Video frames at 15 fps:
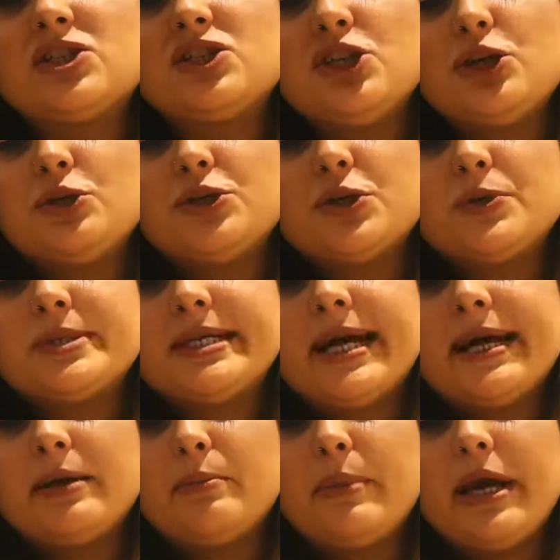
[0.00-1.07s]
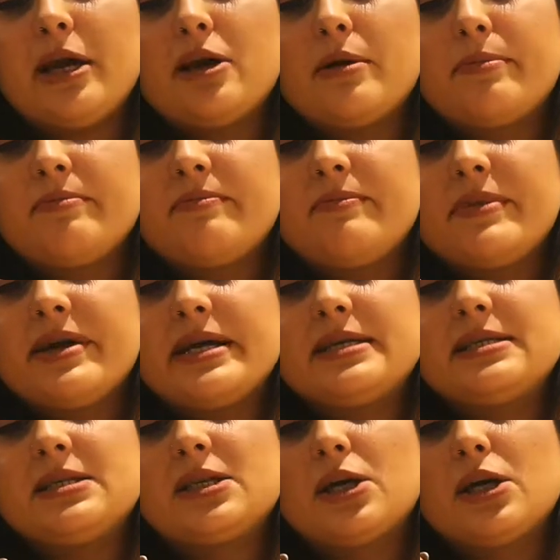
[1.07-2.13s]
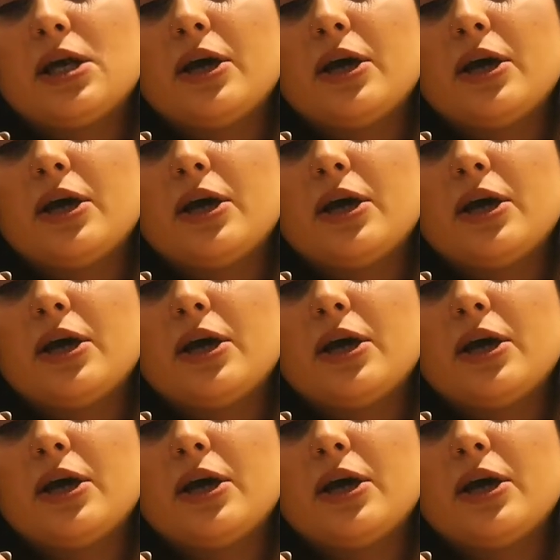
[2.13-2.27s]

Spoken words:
is Studio 10 Makeup Mist